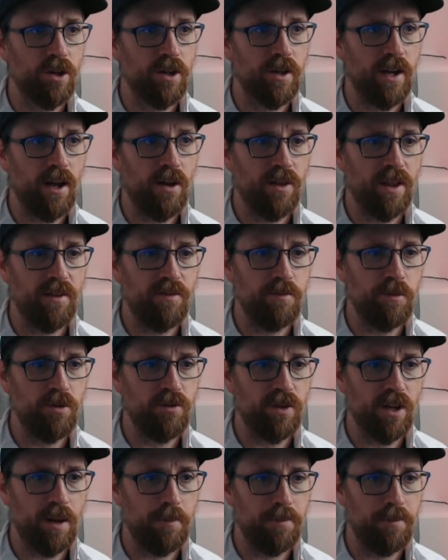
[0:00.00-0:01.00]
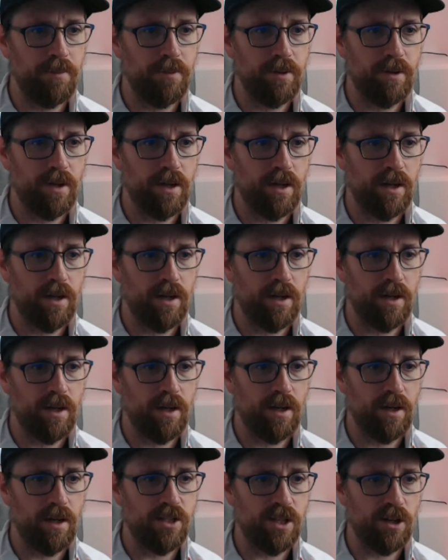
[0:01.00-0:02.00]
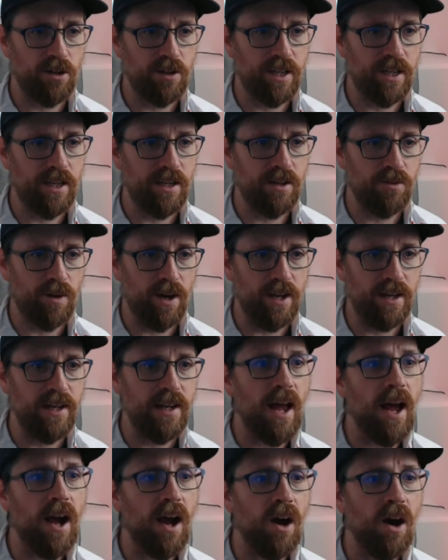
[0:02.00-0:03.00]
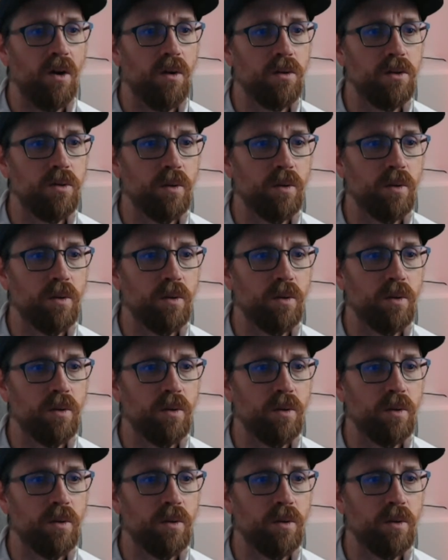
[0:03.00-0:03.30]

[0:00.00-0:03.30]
and now they've moved up as they're leading right now.